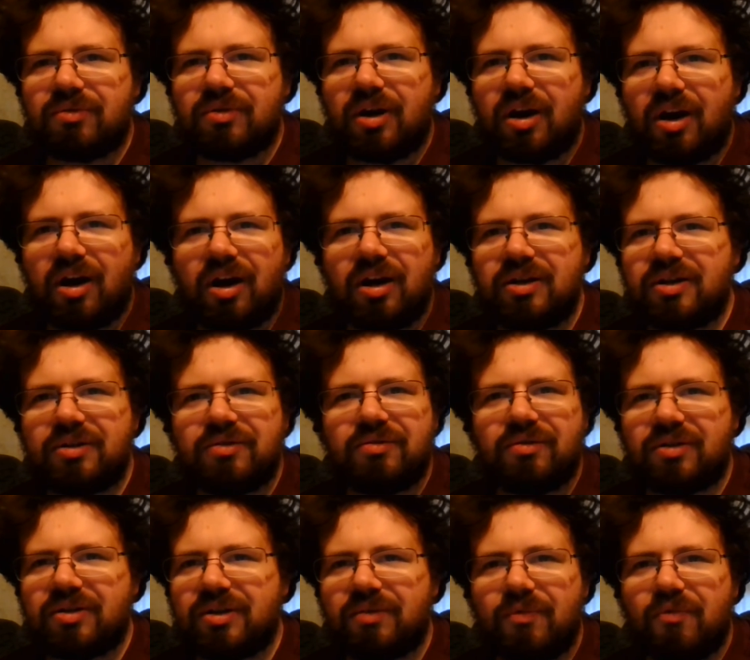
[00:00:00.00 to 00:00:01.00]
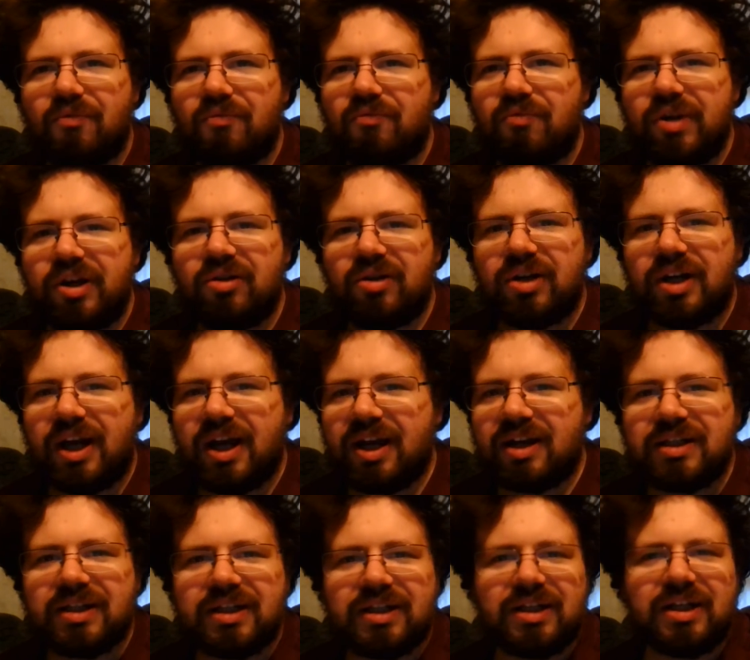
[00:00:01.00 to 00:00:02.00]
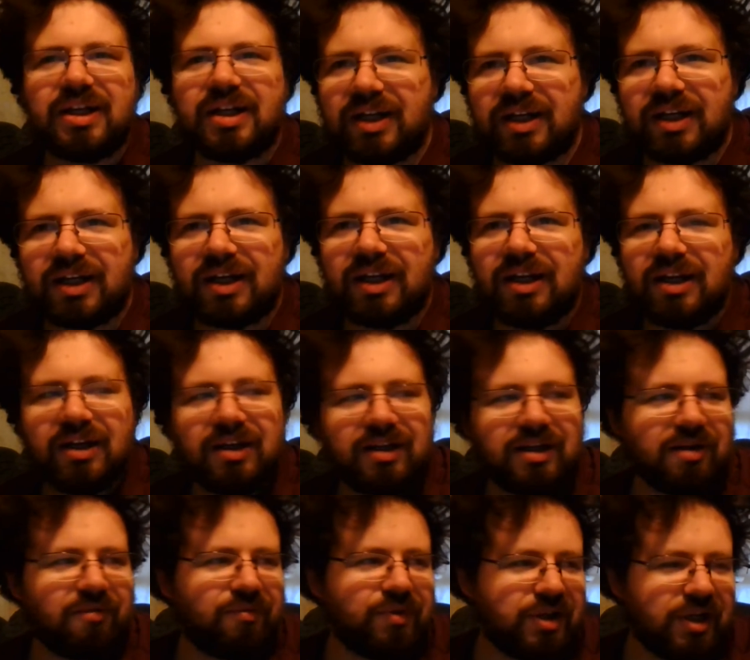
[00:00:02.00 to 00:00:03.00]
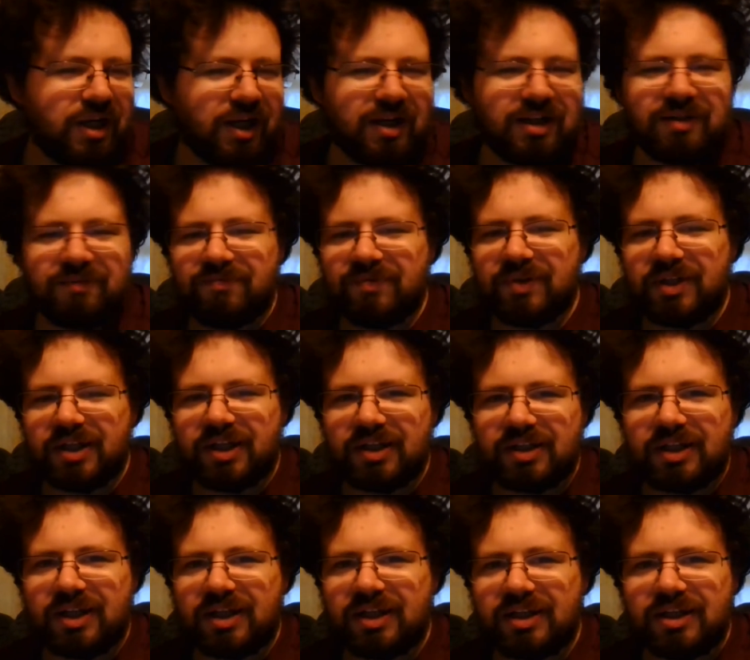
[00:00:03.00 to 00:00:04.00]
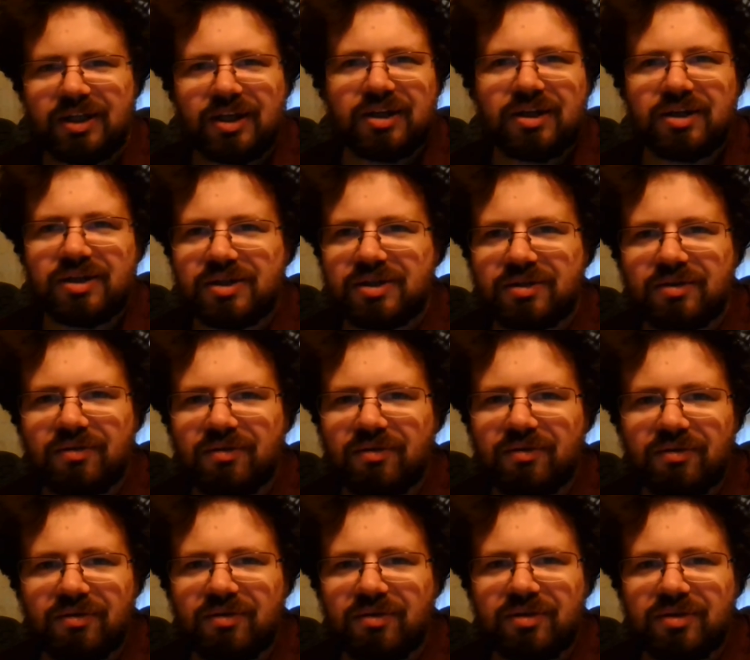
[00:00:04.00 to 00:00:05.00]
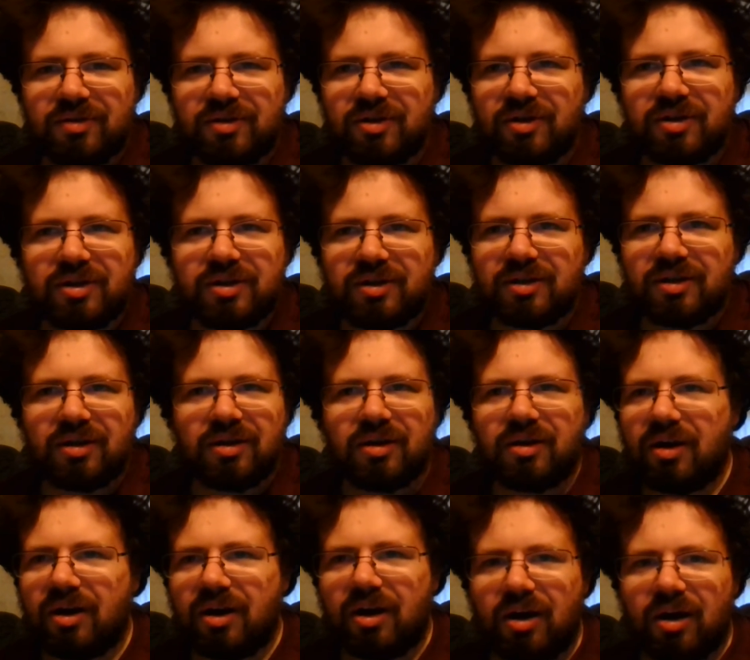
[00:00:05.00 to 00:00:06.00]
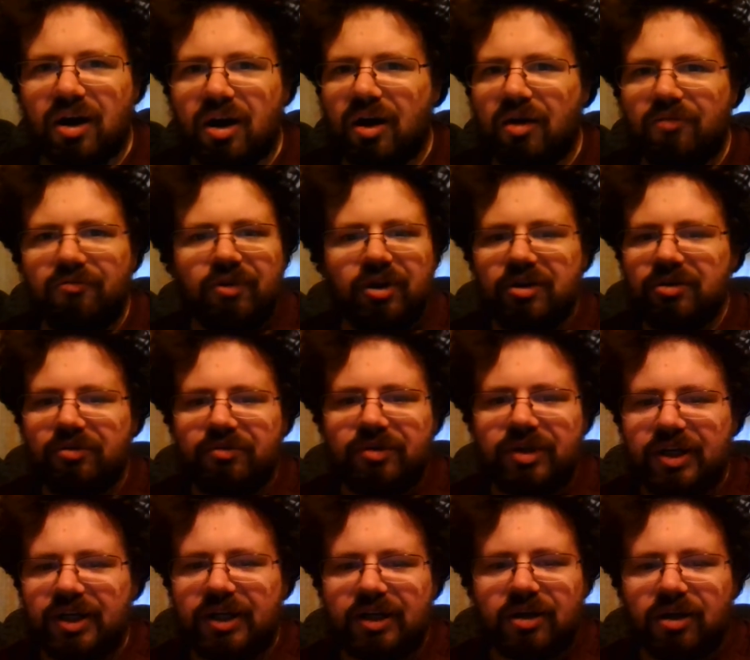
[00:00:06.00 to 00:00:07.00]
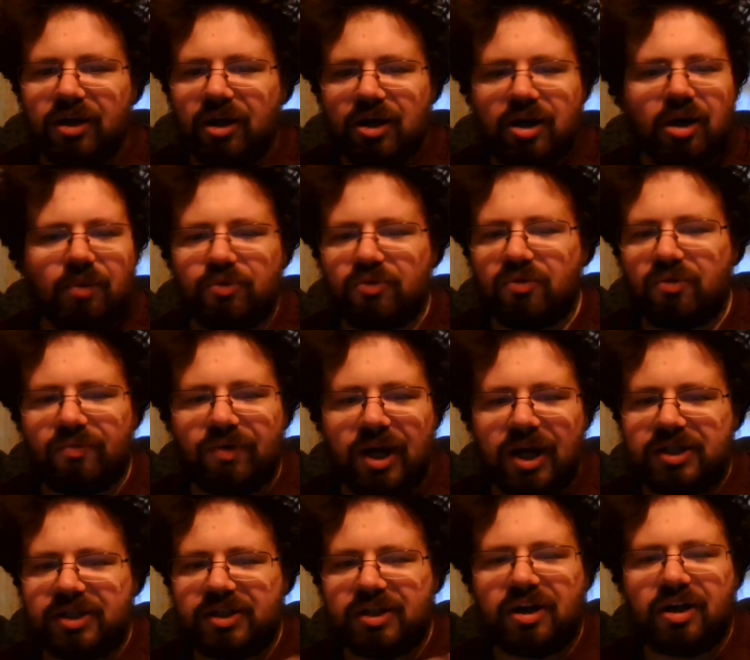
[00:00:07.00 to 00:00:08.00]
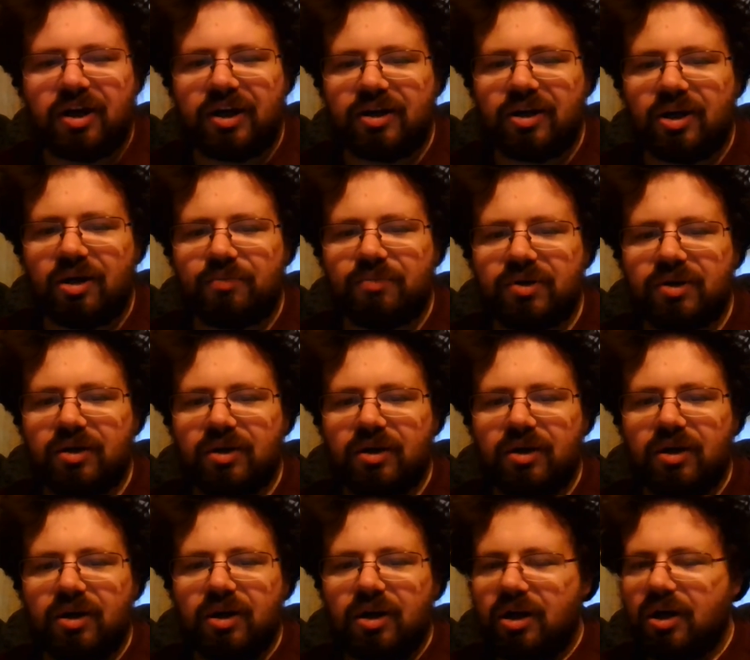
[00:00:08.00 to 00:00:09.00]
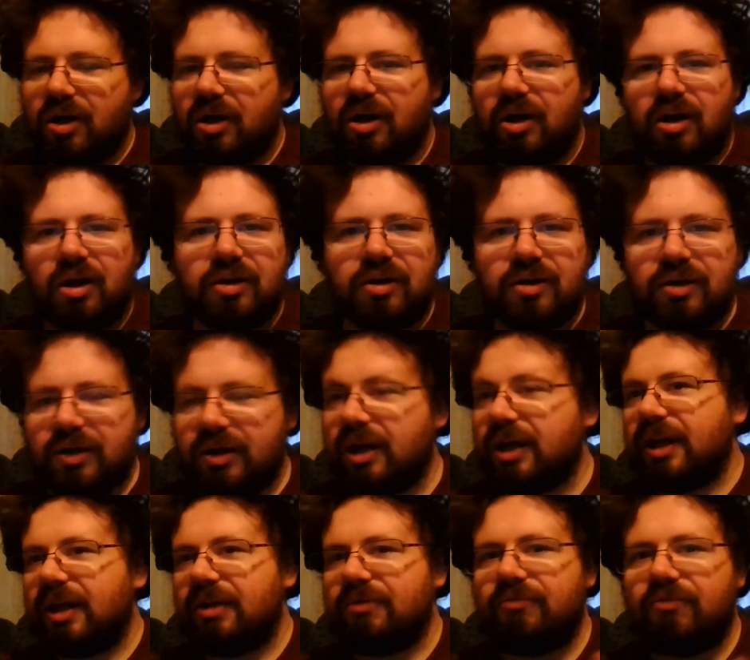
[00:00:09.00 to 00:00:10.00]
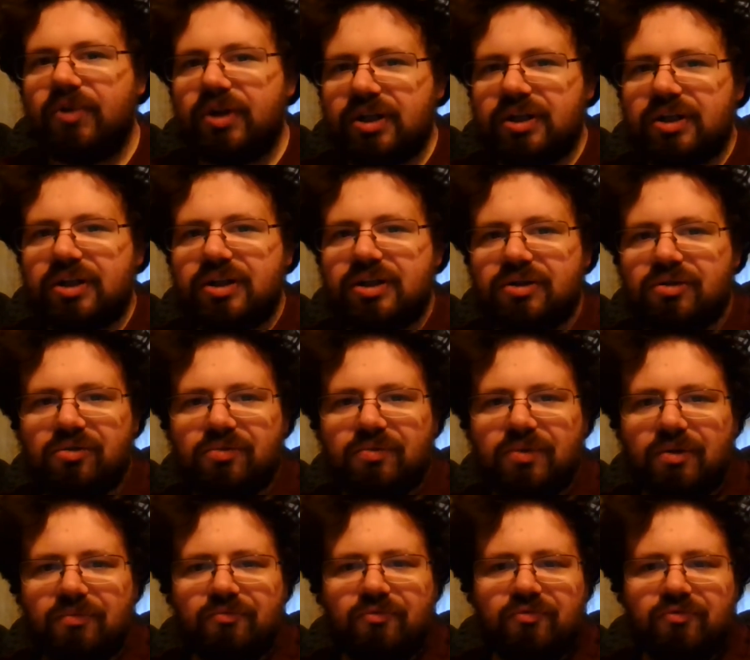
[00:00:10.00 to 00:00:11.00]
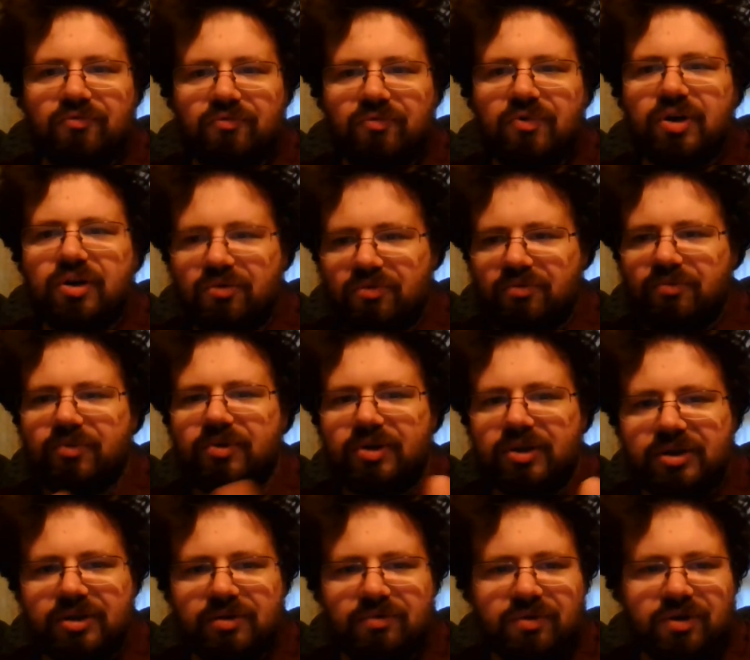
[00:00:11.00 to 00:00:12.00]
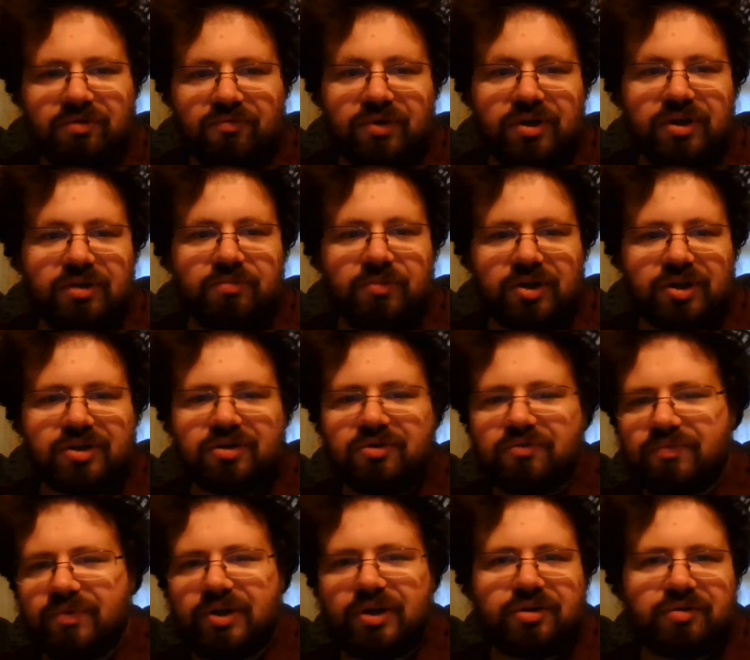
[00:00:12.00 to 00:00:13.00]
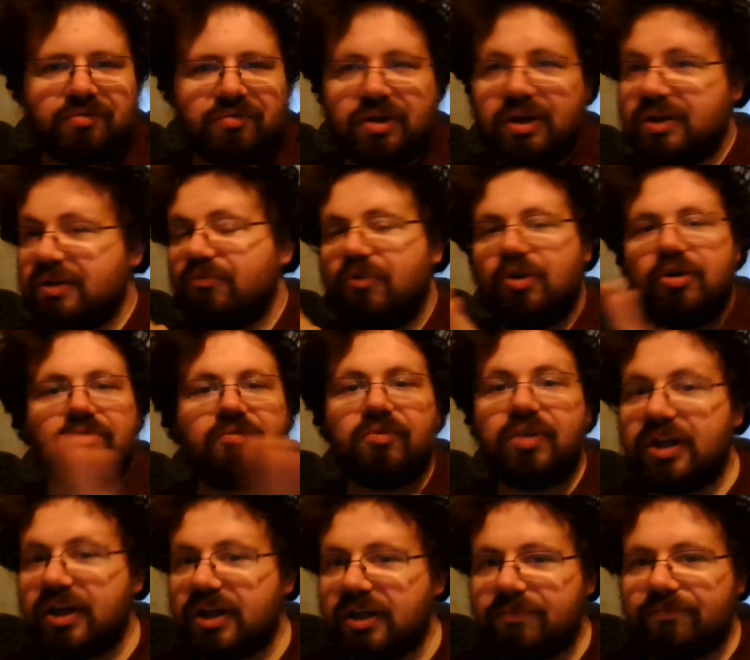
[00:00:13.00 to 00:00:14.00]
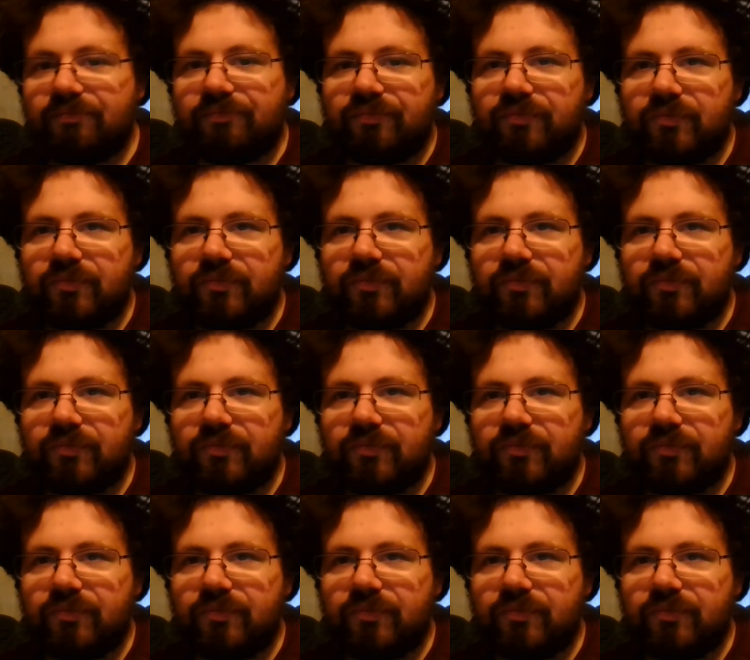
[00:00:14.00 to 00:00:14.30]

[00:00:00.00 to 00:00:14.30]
construct of a weird ass thing that we tend to forget that it is just literally a couple of rats tied up. Uh, again, look at this. Over, um, look over this. I'm going to read it myself. Actually, I didn't want to read it